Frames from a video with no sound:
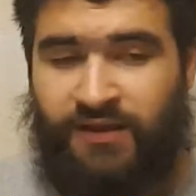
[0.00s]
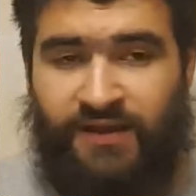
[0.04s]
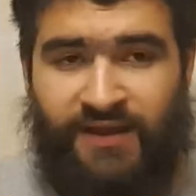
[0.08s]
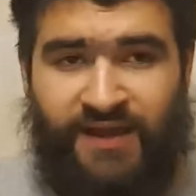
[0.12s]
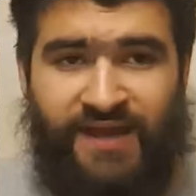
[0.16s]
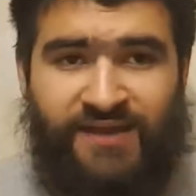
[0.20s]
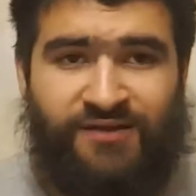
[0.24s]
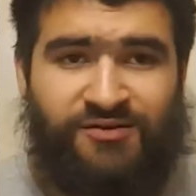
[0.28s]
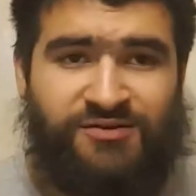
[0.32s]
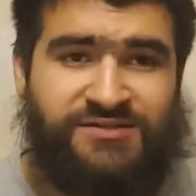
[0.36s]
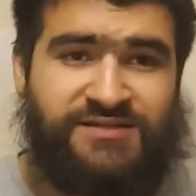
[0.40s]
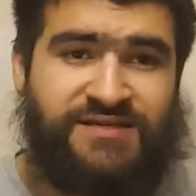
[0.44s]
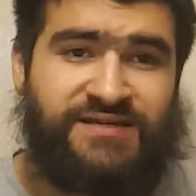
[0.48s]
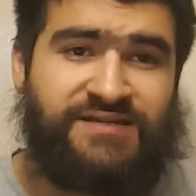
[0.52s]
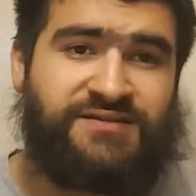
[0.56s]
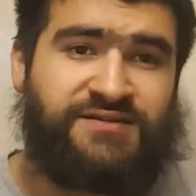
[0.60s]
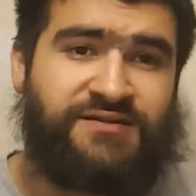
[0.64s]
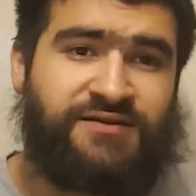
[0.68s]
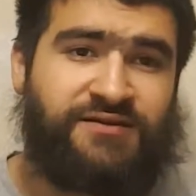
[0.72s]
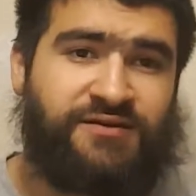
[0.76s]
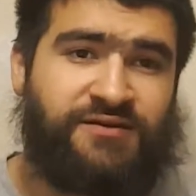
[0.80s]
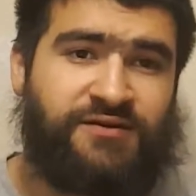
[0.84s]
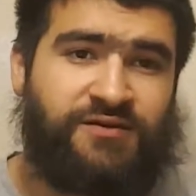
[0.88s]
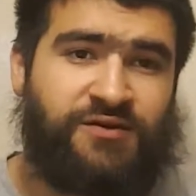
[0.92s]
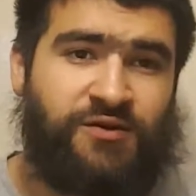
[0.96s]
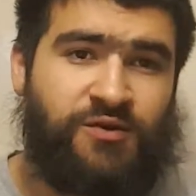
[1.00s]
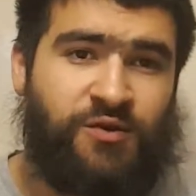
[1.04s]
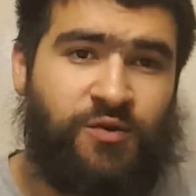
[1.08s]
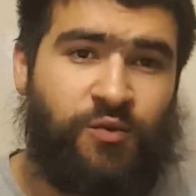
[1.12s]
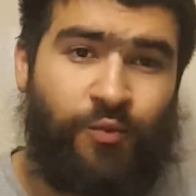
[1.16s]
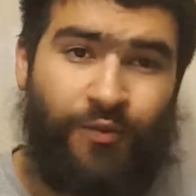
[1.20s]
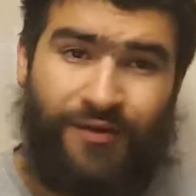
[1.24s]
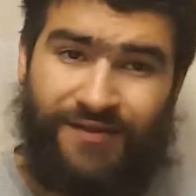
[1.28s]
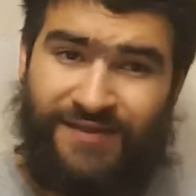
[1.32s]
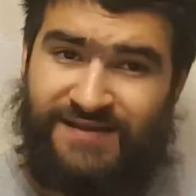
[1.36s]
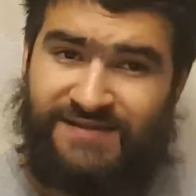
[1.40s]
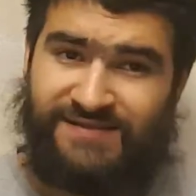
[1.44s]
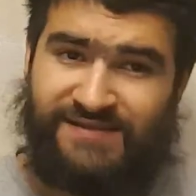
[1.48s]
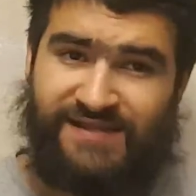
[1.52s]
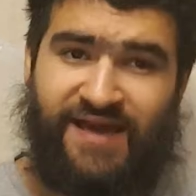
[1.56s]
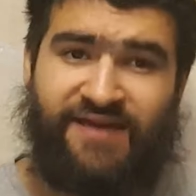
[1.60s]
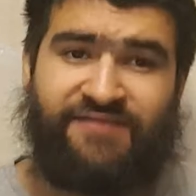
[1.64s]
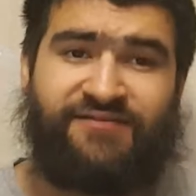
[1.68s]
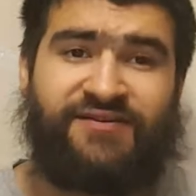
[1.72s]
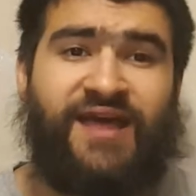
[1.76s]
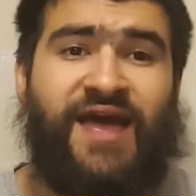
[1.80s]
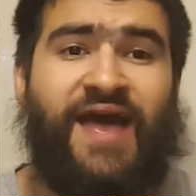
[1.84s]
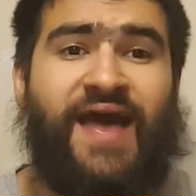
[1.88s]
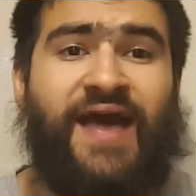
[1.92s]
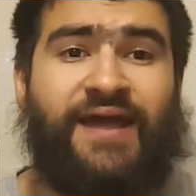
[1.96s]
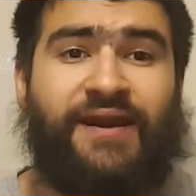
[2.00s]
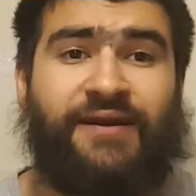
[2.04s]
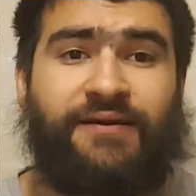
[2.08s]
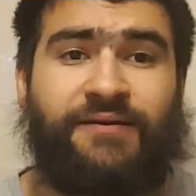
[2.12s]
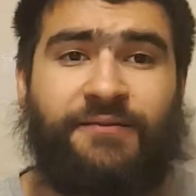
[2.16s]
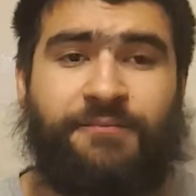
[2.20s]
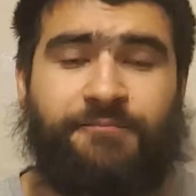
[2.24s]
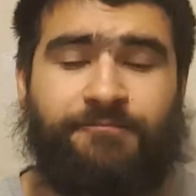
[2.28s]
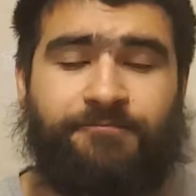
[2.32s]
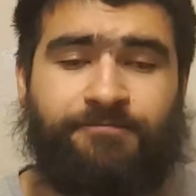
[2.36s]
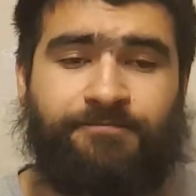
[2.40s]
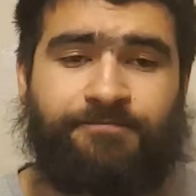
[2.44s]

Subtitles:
Chaos Eater with his left hand.